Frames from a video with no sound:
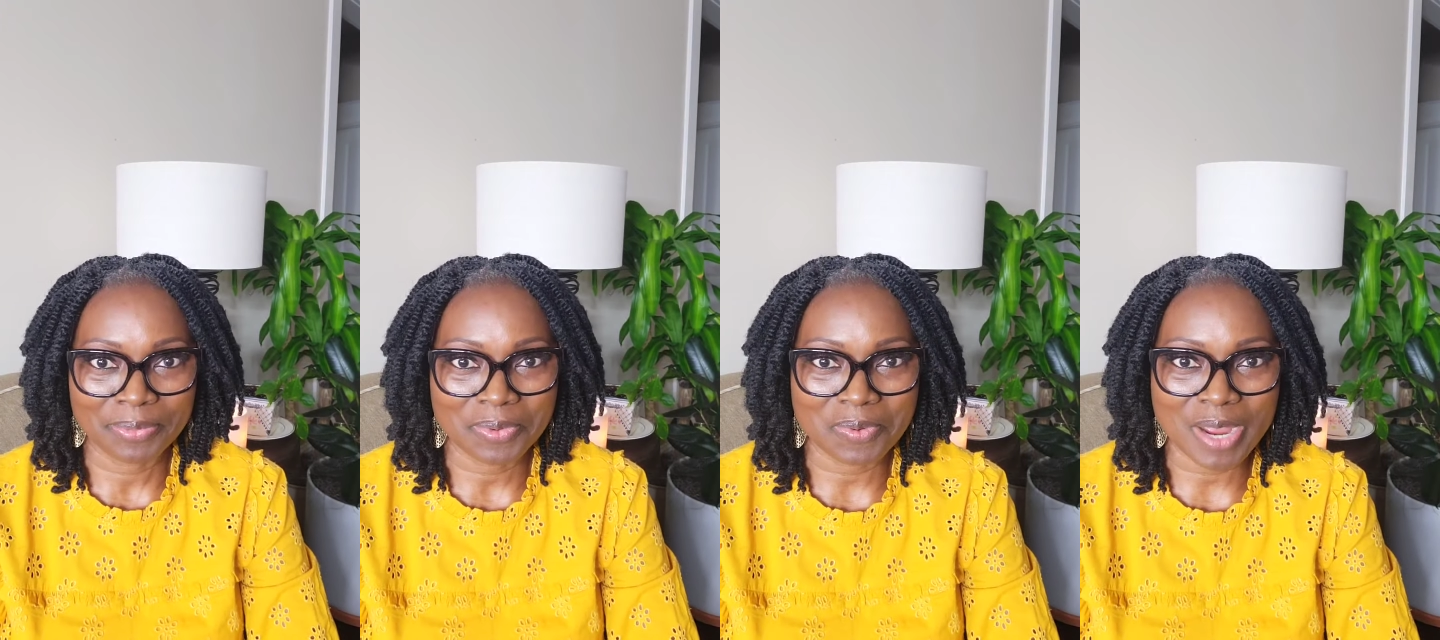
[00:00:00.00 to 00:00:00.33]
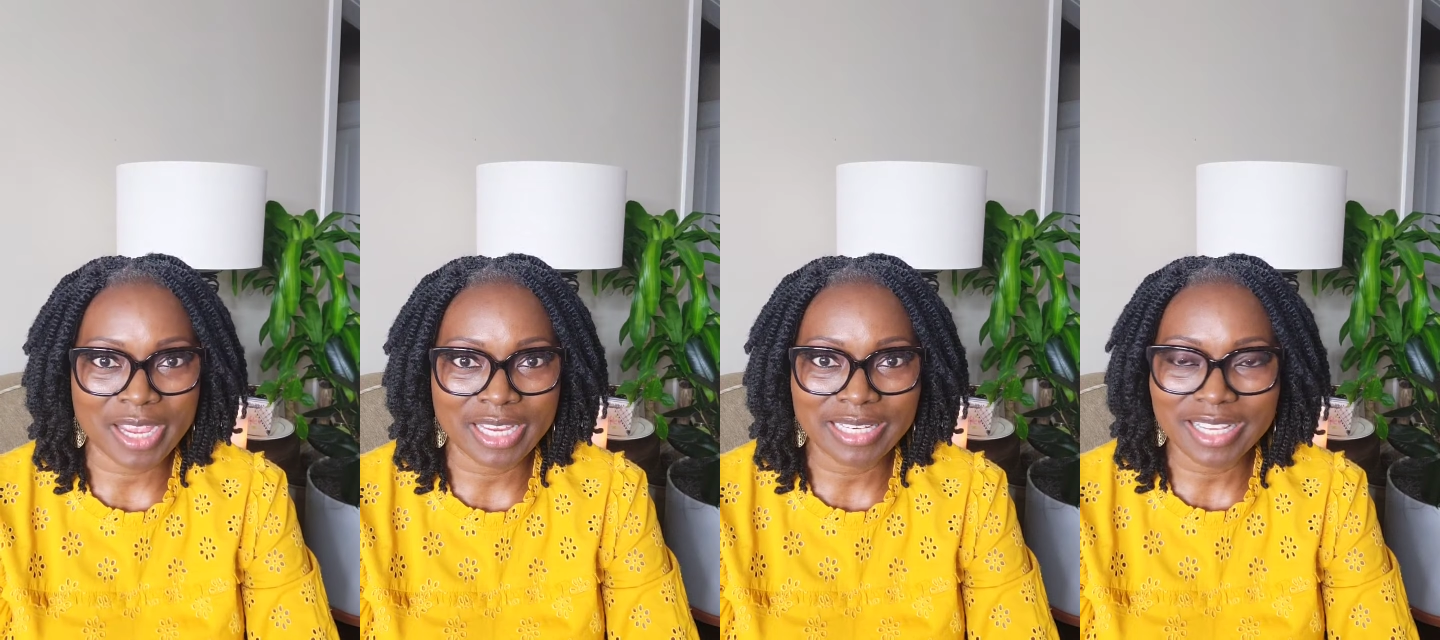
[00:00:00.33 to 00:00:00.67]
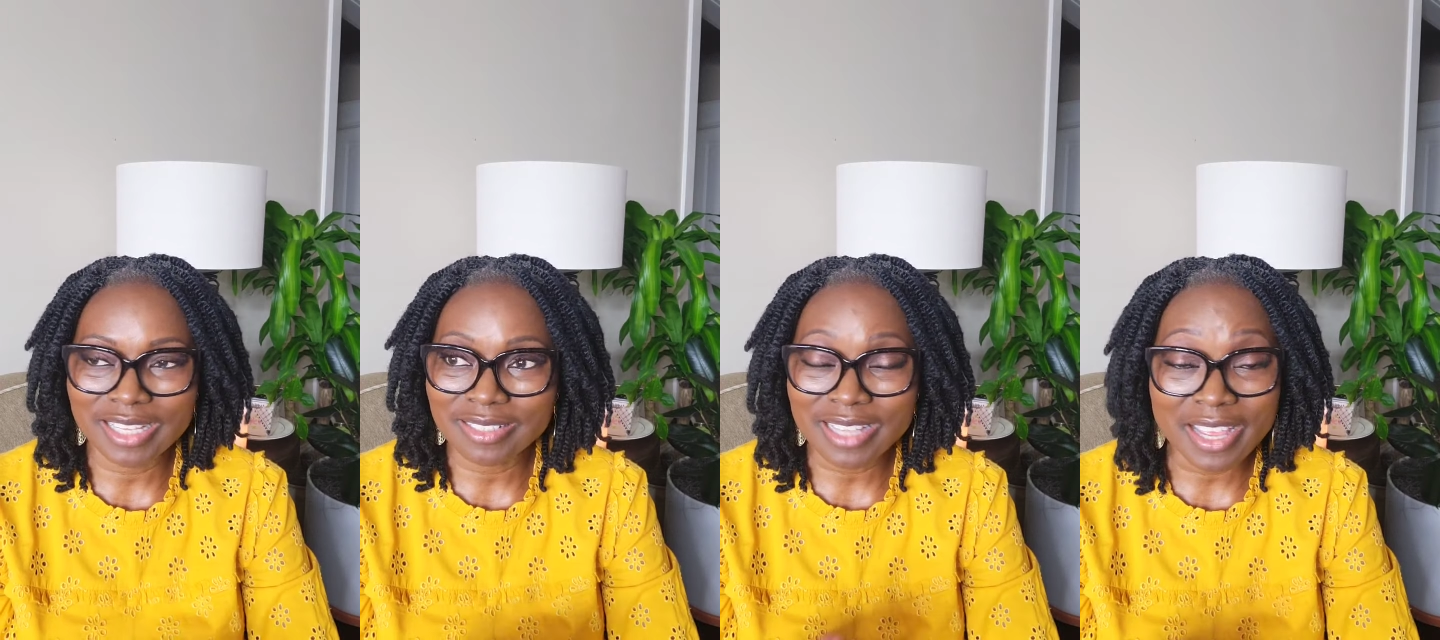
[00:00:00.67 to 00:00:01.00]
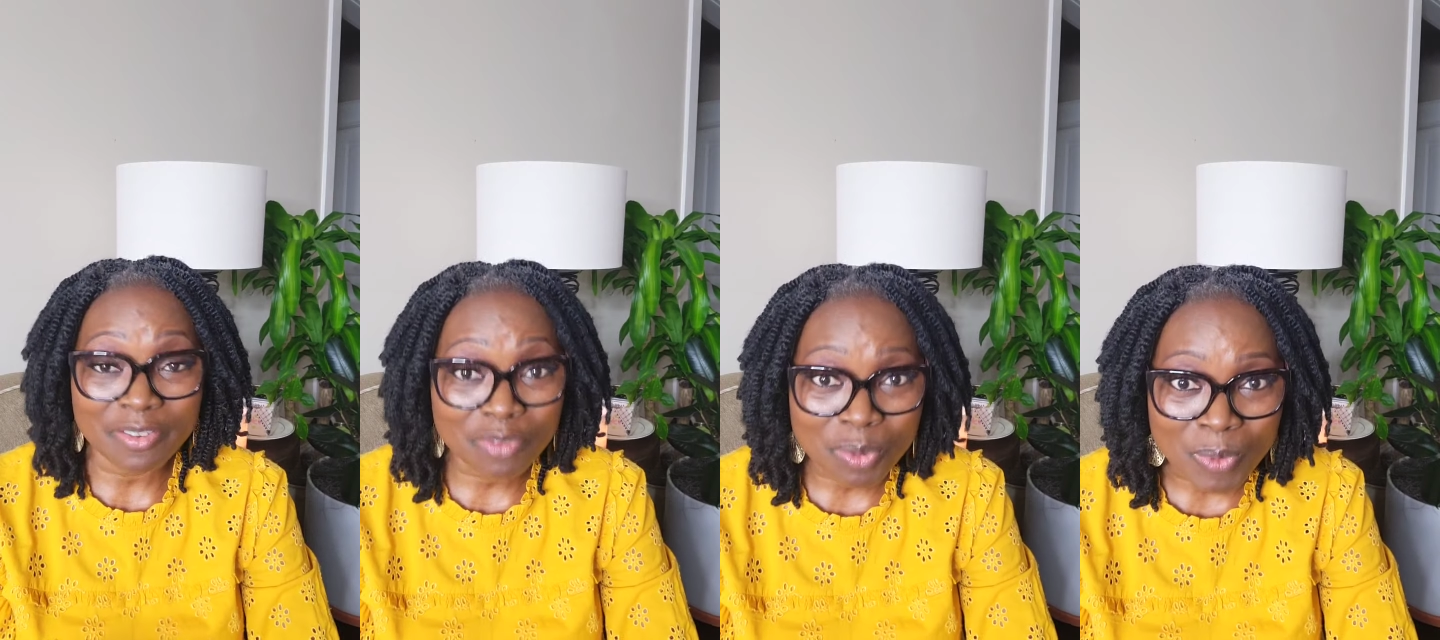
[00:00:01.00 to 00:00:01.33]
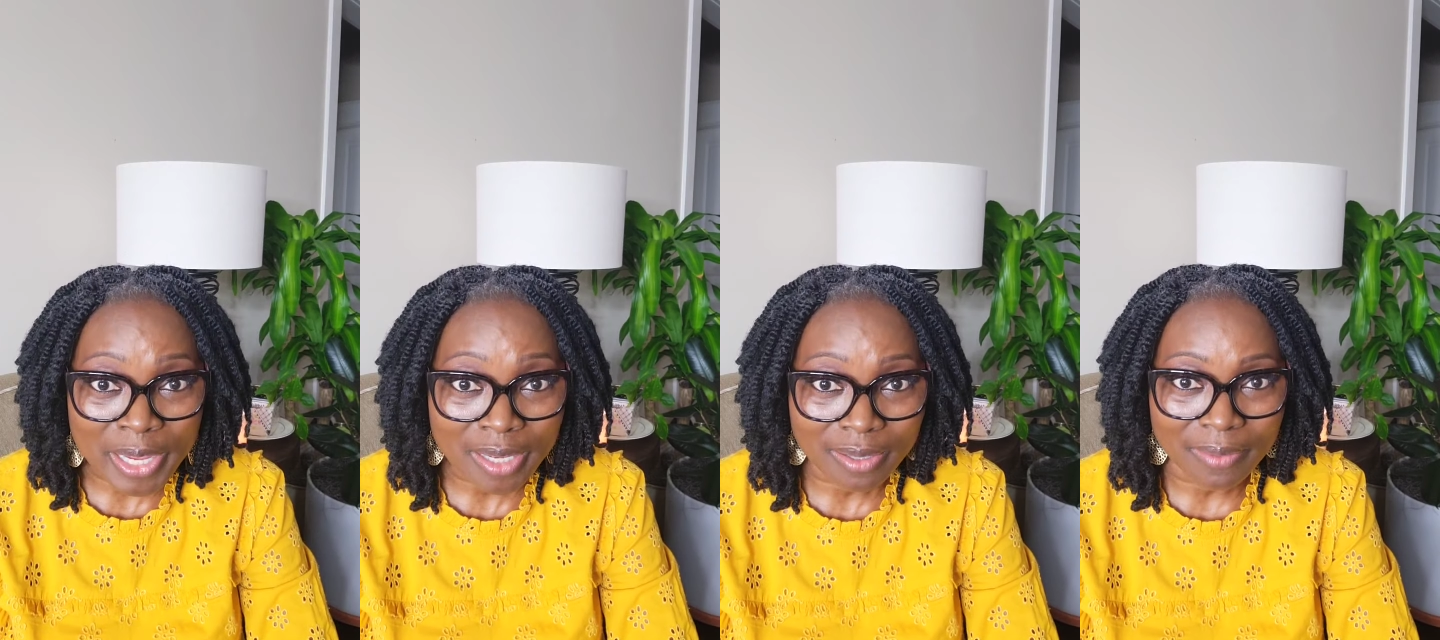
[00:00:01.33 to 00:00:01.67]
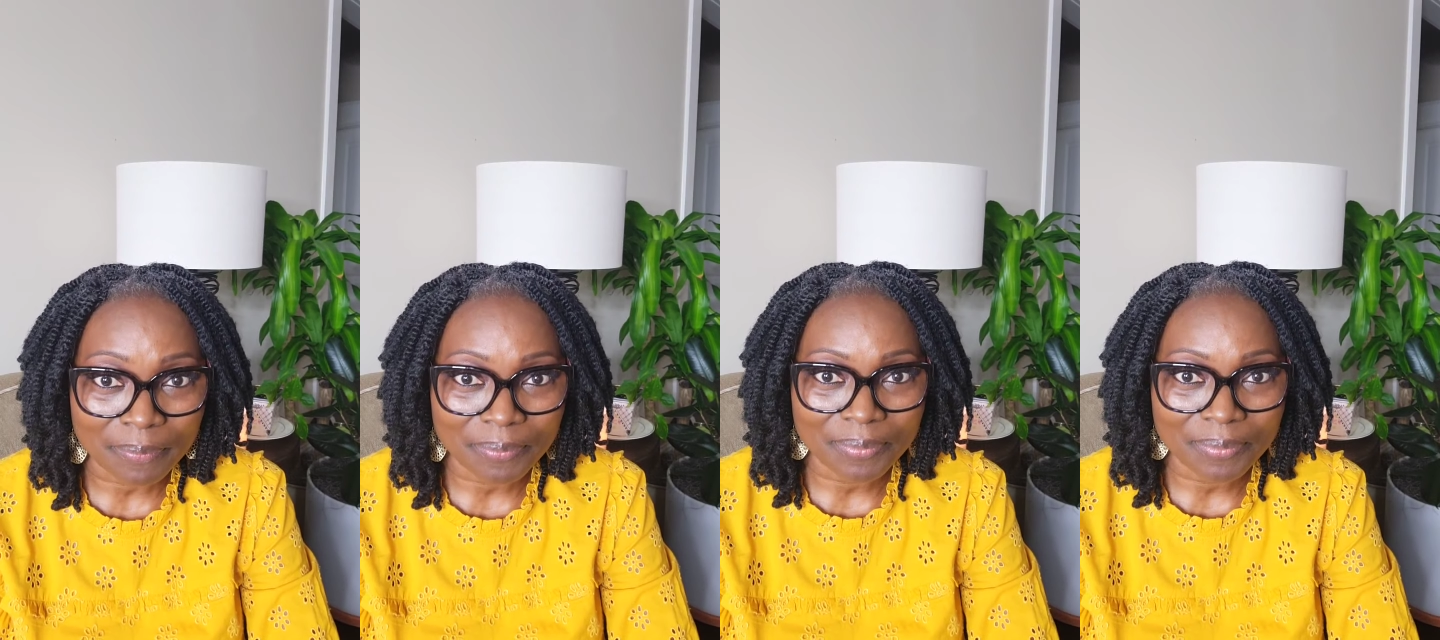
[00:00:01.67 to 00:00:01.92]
right? It's everywhere.